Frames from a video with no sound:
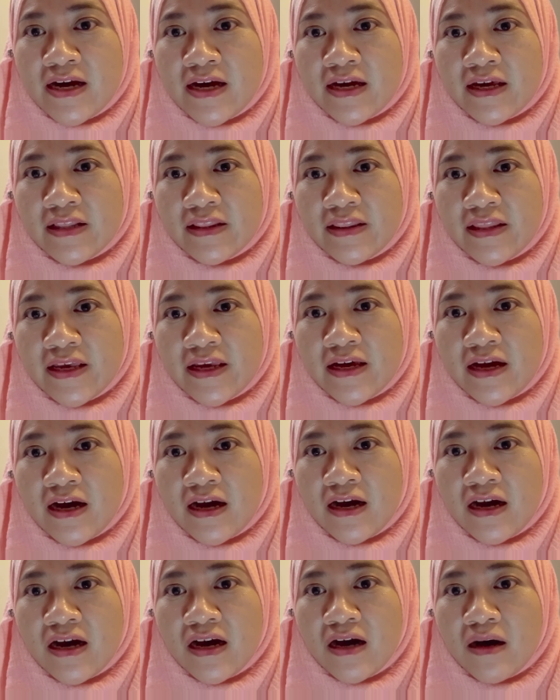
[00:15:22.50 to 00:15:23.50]
they
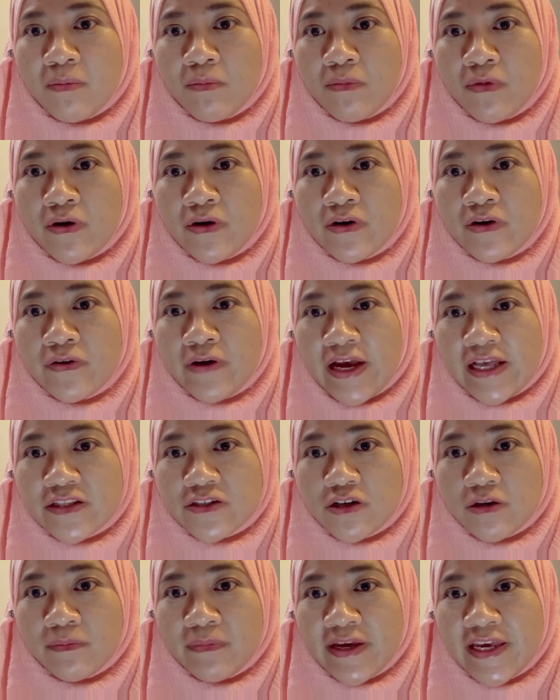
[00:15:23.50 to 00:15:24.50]
are
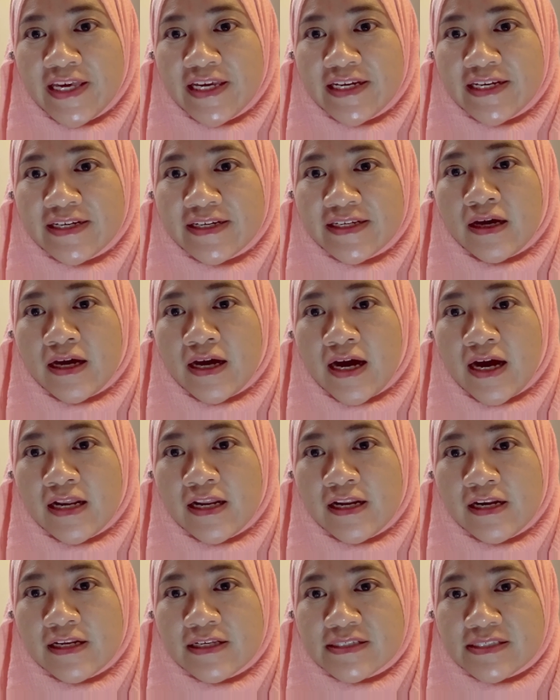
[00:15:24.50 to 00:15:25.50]
monoatomic,
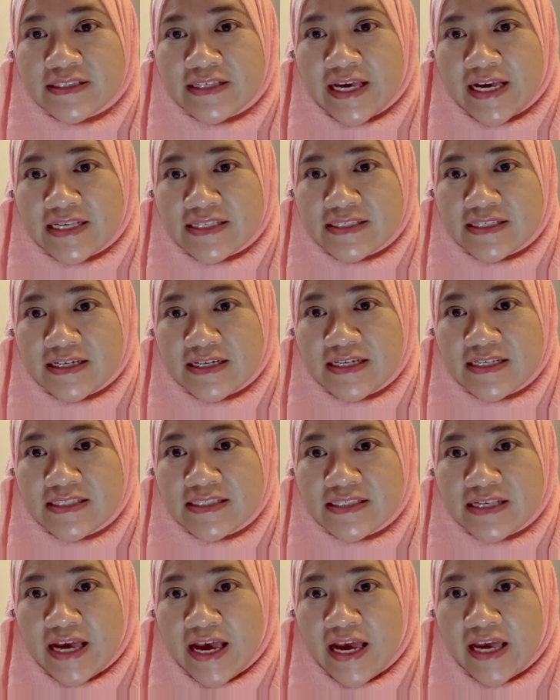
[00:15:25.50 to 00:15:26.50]
colorless gases
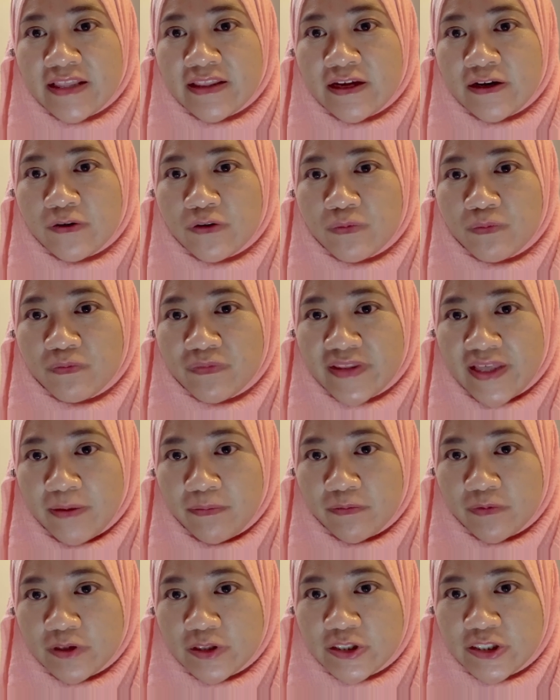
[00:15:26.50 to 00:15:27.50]
at the room
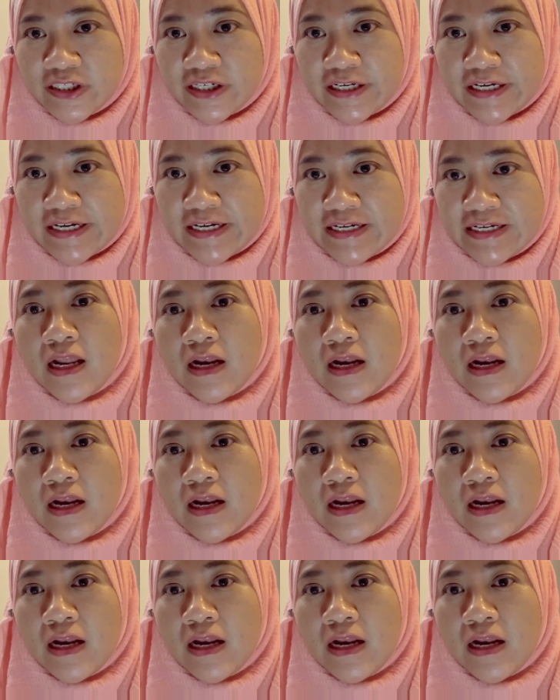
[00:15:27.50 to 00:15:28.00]
temperature,